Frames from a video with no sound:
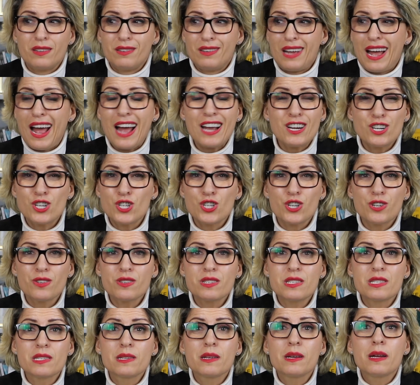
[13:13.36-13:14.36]

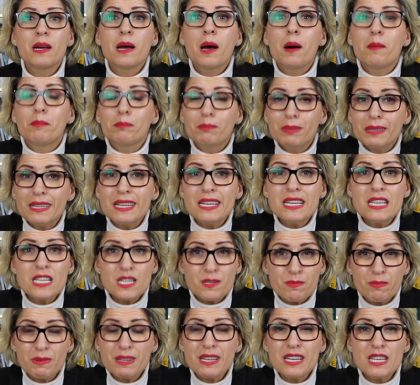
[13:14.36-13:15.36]
anxious, please,
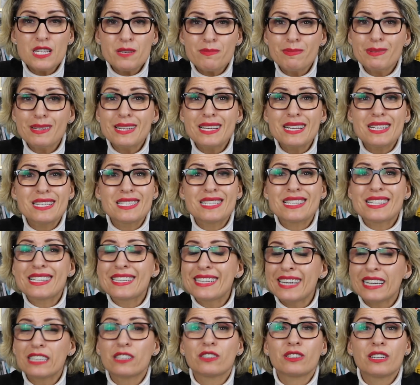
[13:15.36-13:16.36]
please, please
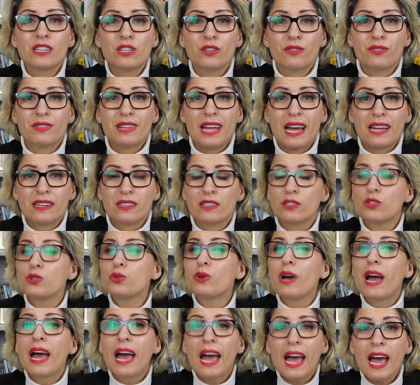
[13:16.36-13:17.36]
get rid of that. You
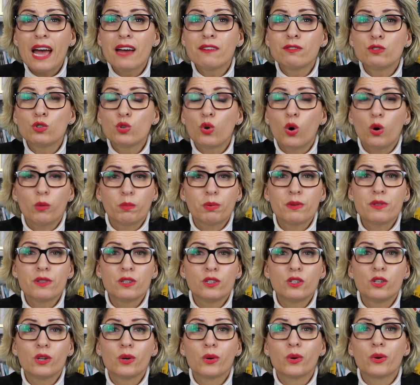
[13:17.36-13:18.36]
have to open the
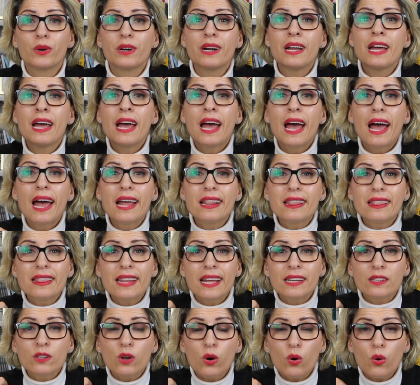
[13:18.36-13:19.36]
door and
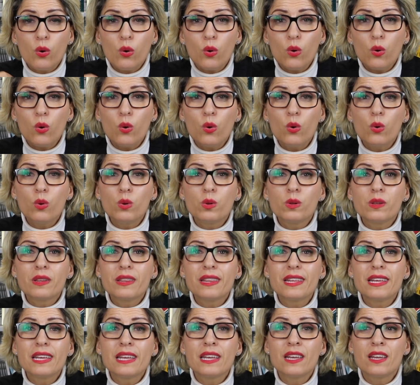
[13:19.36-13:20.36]
let all
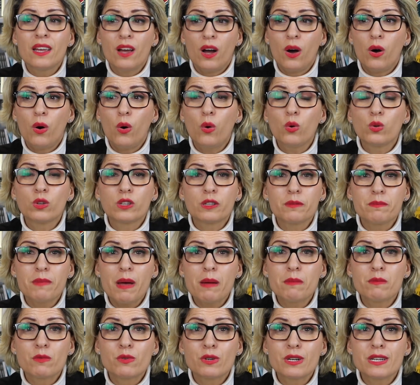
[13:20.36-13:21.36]
the old
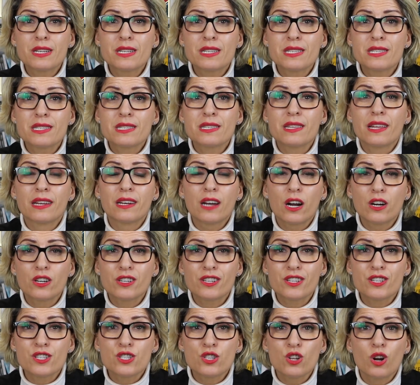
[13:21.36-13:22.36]
memories that are
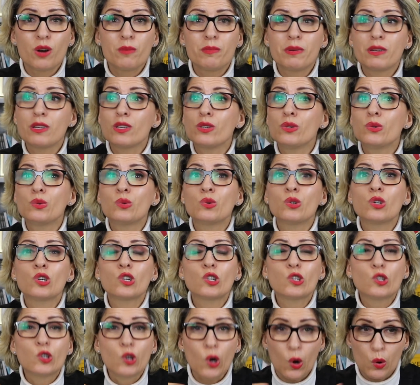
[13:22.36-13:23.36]
disturbing you
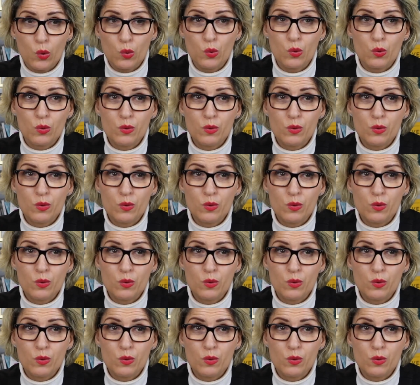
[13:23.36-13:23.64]
go,